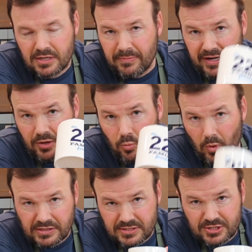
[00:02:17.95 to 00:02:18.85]
meaning
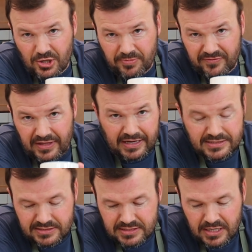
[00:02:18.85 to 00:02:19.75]
1 scoop of
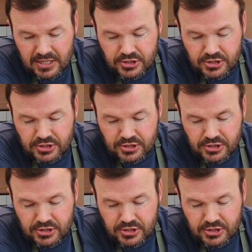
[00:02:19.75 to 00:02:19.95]
this,